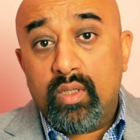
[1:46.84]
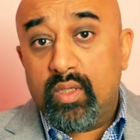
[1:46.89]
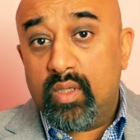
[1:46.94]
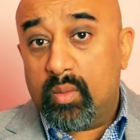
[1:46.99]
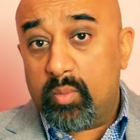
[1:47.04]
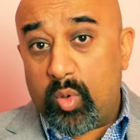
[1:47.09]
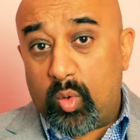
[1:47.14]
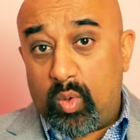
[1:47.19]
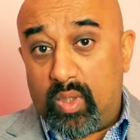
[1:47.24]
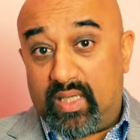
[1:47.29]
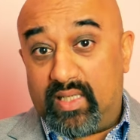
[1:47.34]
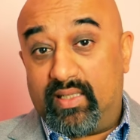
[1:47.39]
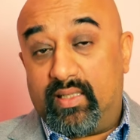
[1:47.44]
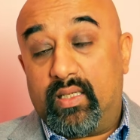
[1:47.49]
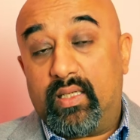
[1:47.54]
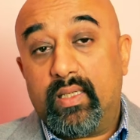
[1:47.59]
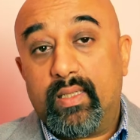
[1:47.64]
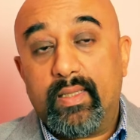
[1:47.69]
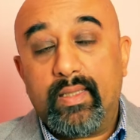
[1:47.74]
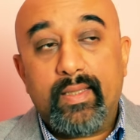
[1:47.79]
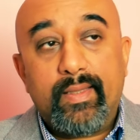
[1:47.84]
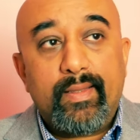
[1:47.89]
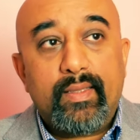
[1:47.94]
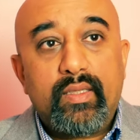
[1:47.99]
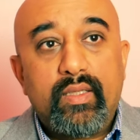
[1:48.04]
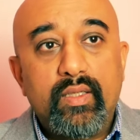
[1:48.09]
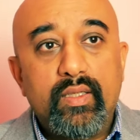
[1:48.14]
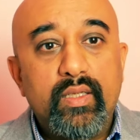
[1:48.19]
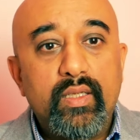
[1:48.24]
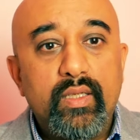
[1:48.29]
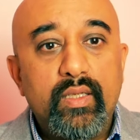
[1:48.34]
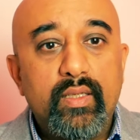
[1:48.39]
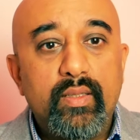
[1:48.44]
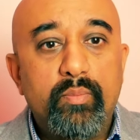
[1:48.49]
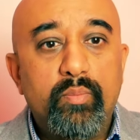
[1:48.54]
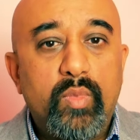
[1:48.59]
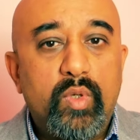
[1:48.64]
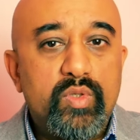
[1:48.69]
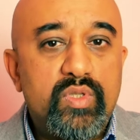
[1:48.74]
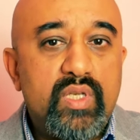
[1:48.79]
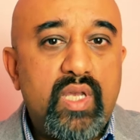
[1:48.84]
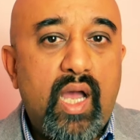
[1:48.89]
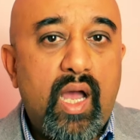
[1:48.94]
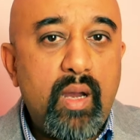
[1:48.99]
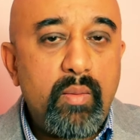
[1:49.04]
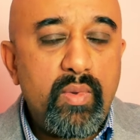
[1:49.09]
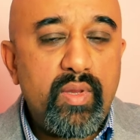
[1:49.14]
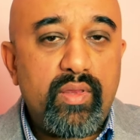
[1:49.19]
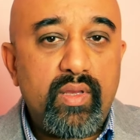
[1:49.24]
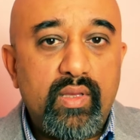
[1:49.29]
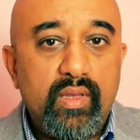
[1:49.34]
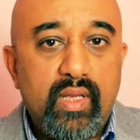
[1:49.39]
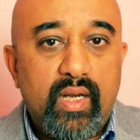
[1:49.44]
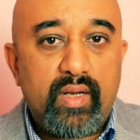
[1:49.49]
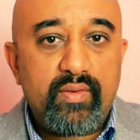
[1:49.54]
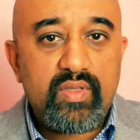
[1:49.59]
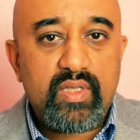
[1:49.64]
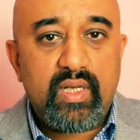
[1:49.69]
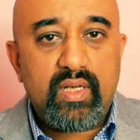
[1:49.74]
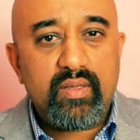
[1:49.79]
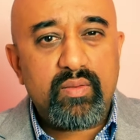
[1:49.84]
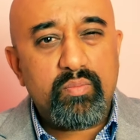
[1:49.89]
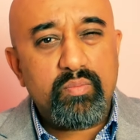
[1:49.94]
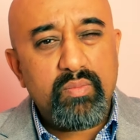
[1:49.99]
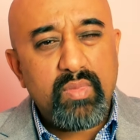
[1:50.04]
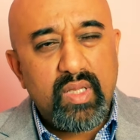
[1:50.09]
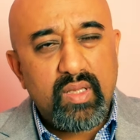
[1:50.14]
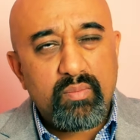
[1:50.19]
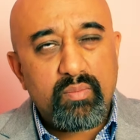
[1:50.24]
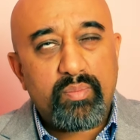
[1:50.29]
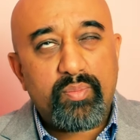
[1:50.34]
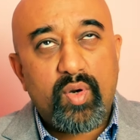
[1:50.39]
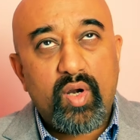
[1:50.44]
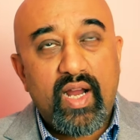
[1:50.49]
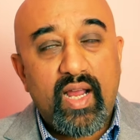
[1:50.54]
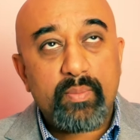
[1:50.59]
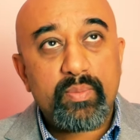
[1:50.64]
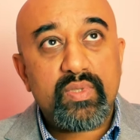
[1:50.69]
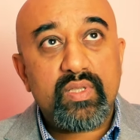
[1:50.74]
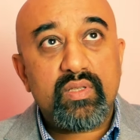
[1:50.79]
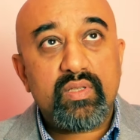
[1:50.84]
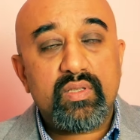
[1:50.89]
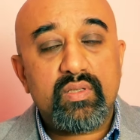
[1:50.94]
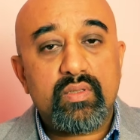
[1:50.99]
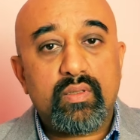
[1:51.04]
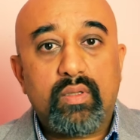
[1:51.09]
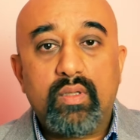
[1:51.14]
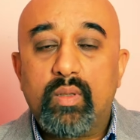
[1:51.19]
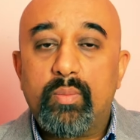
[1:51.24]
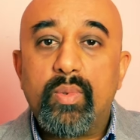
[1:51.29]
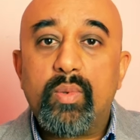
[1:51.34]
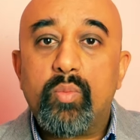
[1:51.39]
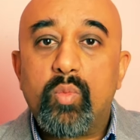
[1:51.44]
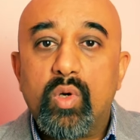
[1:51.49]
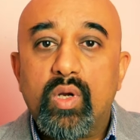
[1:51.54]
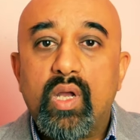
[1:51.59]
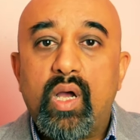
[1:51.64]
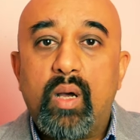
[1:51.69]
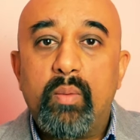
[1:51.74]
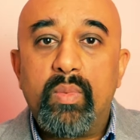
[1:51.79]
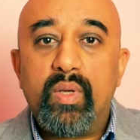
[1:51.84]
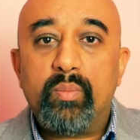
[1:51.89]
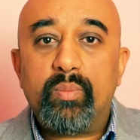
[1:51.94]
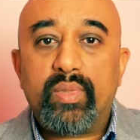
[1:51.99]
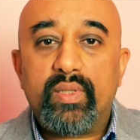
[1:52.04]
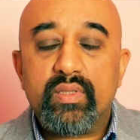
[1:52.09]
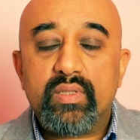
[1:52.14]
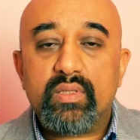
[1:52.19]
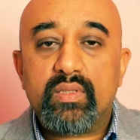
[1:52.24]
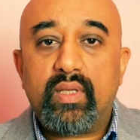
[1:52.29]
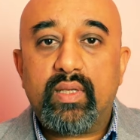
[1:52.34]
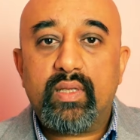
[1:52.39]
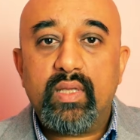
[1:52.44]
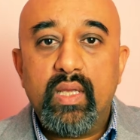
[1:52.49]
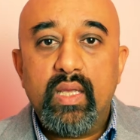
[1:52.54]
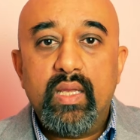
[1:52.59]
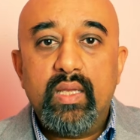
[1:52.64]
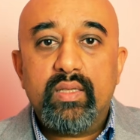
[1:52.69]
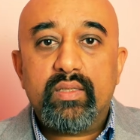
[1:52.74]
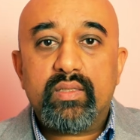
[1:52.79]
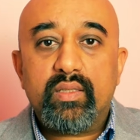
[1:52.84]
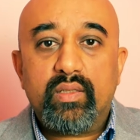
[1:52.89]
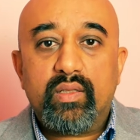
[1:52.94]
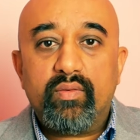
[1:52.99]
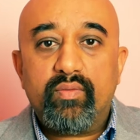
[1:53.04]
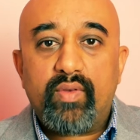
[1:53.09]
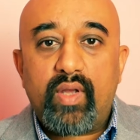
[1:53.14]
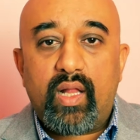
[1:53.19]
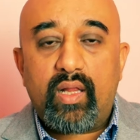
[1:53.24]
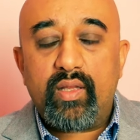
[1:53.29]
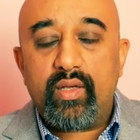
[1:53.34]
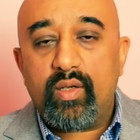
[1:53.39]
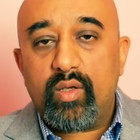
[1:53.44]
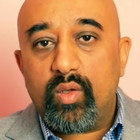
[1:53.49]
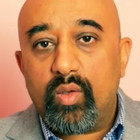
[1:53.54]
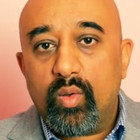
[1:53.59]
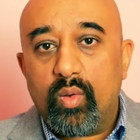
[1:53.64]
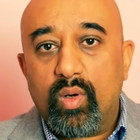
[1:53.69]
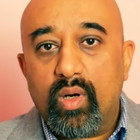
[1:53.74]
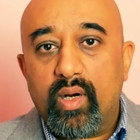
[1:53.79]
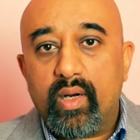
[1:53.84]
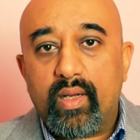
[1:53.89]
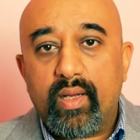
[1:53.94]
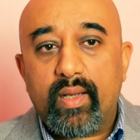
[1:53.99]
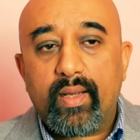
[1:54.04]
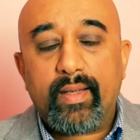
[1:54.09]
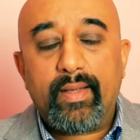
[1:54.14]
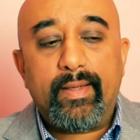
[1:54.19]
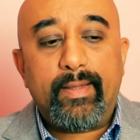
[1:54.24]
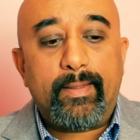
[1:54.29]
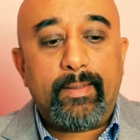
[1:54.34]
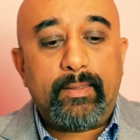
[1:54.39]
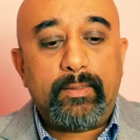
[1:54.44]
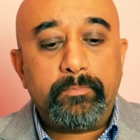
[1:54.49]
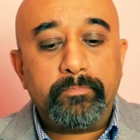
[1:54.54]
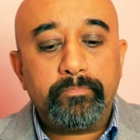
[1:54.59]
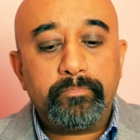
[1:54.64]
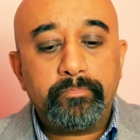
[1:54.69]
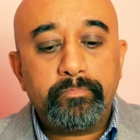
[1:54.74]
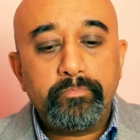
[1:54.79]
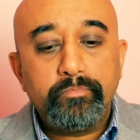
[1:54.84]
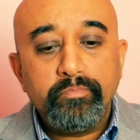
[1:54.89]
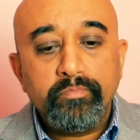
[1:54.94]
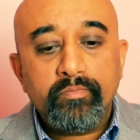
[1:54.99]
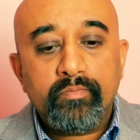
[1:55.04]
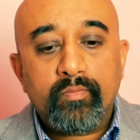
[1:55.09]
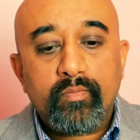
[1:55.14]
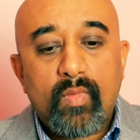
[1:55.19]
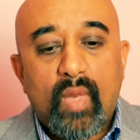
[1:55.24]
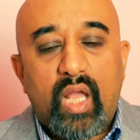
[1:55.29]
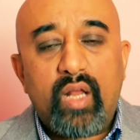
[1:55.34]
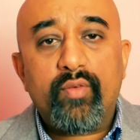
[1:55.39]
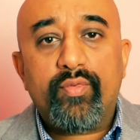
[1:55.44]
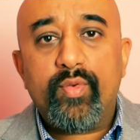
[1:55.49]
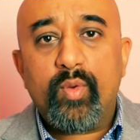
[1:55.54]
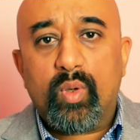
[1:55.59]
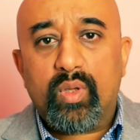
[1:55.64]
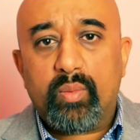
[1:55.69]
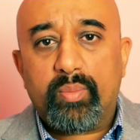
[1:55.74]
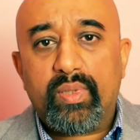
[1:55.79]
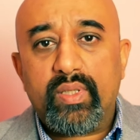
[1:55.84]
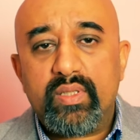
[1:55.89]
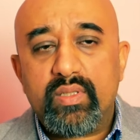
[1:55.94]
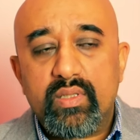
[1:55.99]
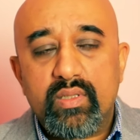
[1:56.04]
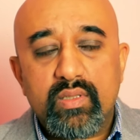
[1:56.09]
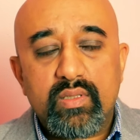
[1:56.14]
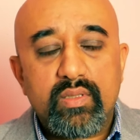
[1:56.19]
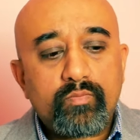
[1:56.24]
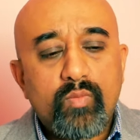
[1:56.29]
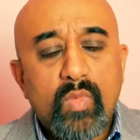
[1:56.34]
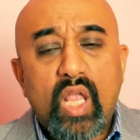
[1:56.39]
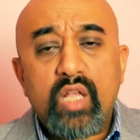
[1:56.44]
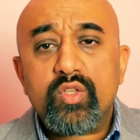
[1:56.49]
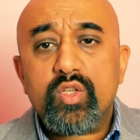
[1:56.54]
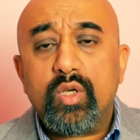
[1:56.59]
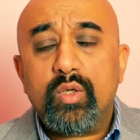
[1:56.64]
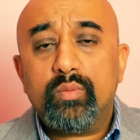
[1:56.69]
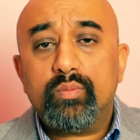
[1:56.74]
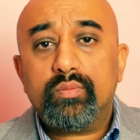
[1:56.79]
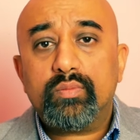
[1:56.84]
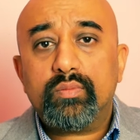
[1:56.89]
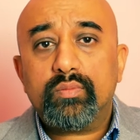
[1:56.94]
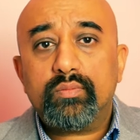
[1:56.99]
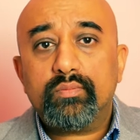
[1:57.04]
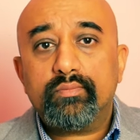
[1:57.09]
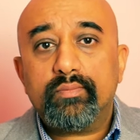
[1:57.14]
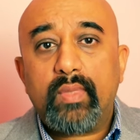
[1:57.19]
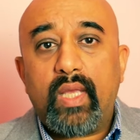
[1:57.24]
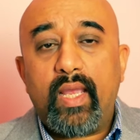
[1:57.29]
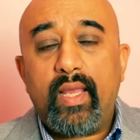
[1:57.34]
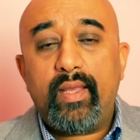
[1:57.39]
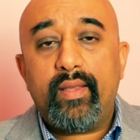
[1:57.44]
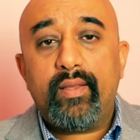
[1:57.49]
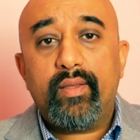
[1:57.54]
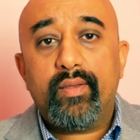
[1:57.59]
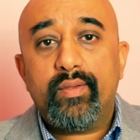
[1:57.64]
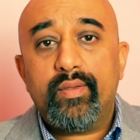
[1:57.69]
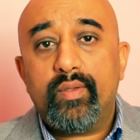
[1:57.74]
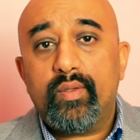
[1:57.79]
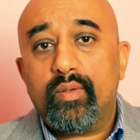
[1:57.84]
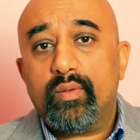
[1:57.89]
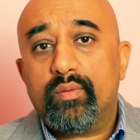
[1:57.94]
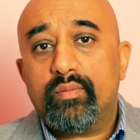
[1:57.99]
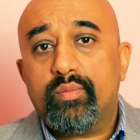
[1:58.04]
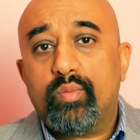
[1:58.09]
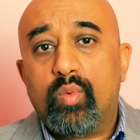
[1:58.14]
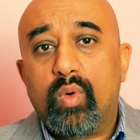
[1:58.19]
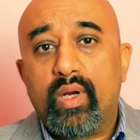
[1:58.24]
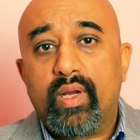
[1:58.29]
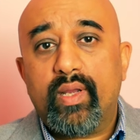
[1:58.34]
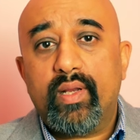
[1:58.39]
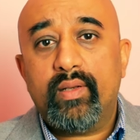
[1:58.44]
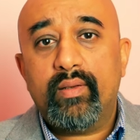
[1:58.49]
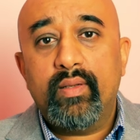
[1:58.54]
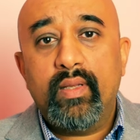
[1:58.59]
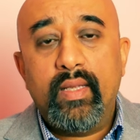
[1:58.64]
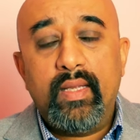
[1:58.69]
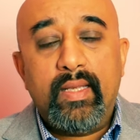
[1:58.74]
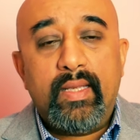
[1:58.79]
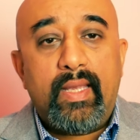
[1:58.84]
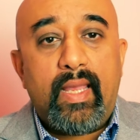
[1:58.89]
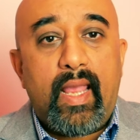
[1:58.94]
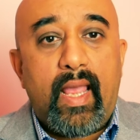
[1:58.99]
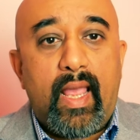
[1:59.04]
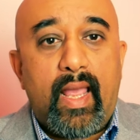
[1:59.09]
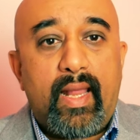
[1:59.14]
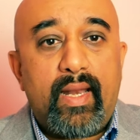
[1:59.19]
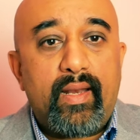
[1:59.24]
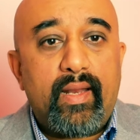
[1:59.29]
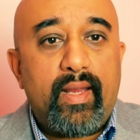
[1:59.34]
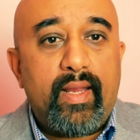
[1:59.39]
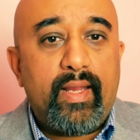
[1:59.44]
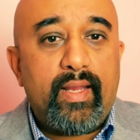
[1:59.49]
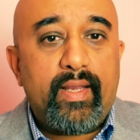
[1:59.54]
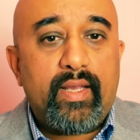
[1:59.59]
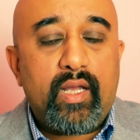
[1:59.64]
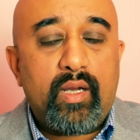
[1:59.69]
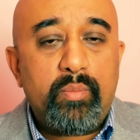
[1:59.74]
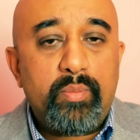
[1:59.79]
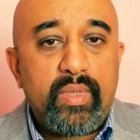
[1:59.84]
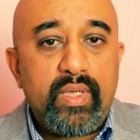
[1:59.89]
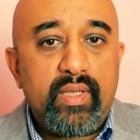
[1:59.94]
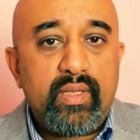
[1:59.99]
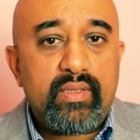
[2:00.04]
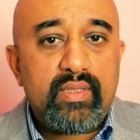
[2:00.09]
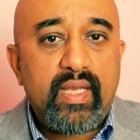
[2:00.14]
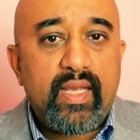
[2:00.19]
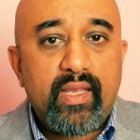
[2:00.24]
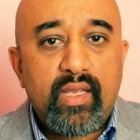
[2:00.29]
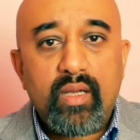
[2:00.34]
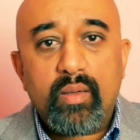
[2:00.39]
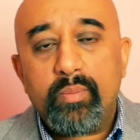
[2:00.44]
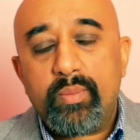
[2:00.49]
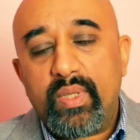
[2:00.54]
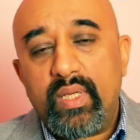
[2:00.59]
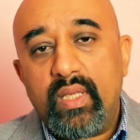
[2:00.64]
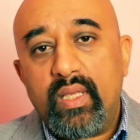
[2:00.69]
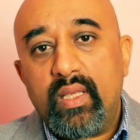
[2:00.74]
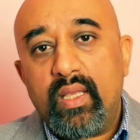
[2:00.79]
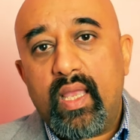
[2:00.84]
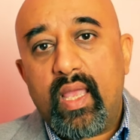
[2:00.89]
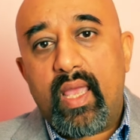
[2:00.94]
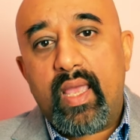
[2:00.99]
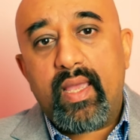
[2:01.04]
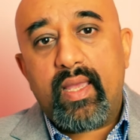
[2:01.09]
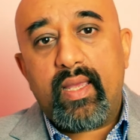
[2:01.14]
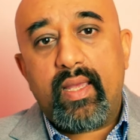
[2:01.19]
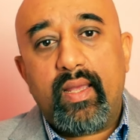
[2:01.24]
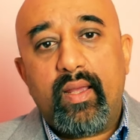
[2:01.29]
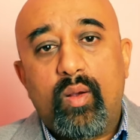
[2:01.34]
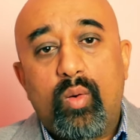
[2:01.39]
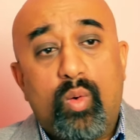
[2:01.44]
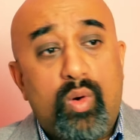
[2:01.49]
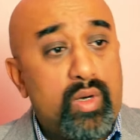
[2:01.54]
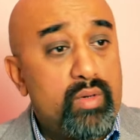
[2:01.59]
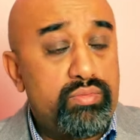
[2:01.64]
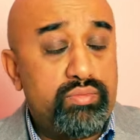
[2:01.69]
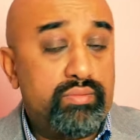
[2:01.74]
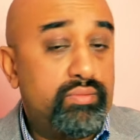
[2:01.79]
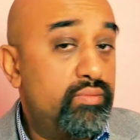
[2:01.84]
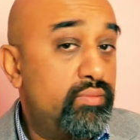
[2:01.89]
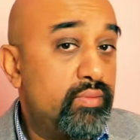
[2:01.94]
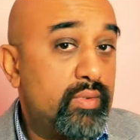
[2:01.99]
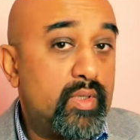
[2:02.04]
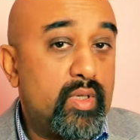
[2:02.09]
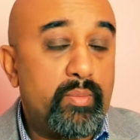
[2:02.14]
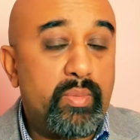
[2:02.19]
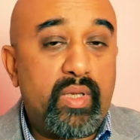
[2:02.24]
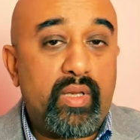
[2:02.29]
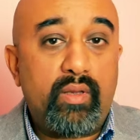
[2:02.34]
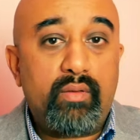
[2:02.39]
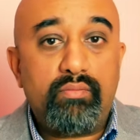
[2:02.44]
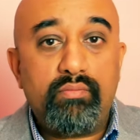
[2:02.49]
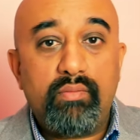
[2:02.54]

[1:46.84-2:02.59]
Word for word: number one the most common thing that I've seen, and perhaps this is a little bit more common in places like Silicon Valley, New York, um, and a few other places. So, hey, you're working at a company, a tech company, uh, or could be